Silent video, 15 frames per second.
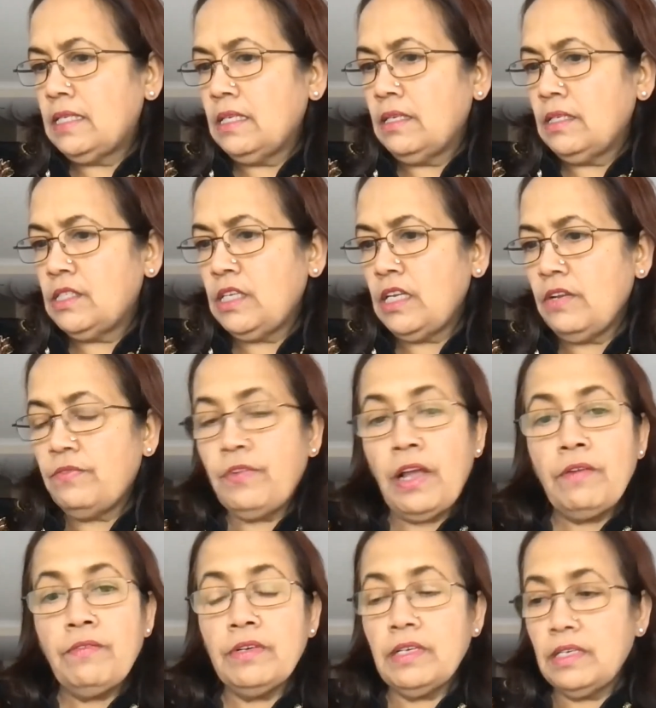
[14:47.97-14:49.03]
she
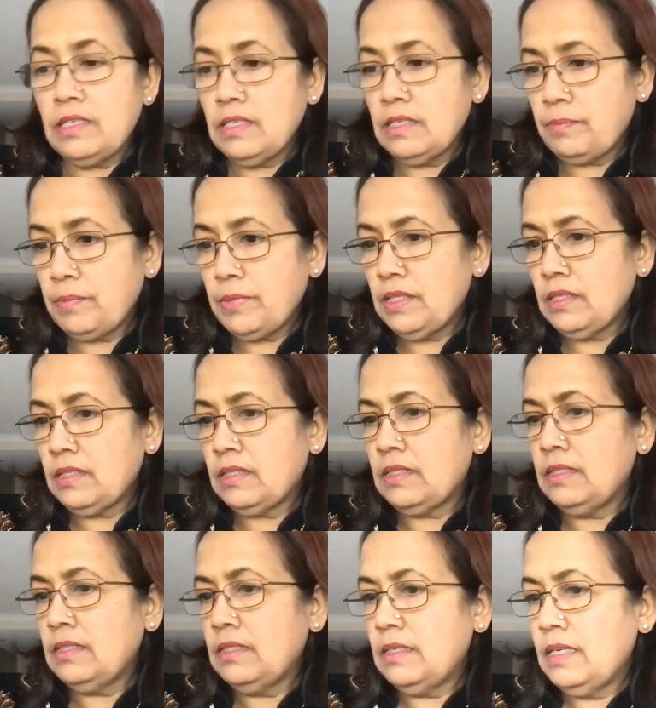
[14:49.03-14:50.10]
favored
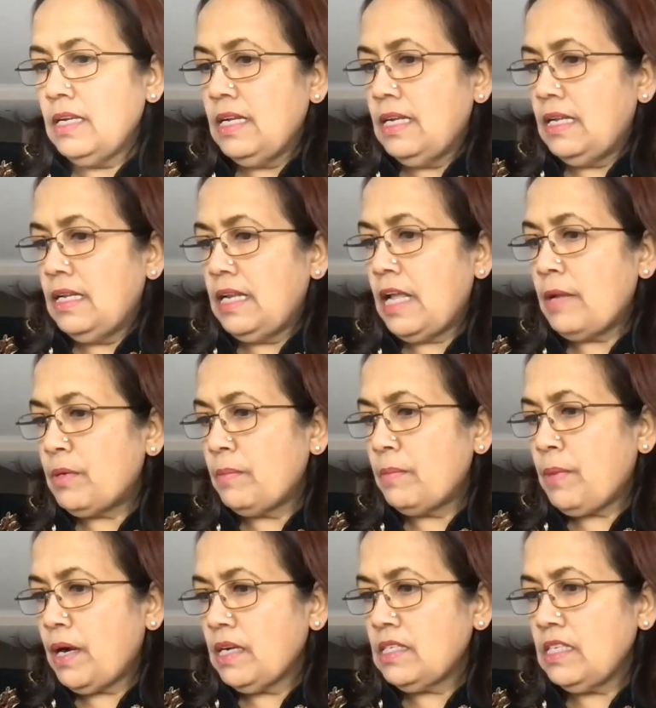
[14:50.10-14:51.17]
the Labour
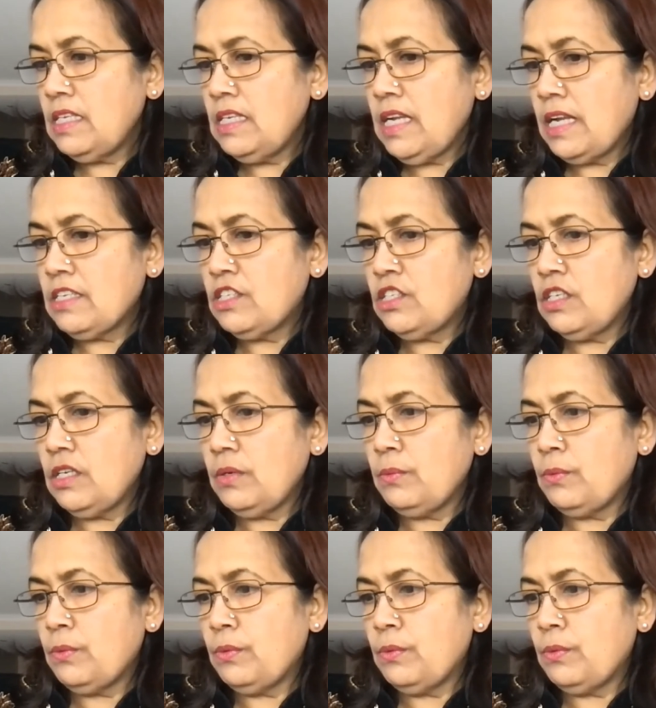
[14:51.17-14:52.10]
Party, and she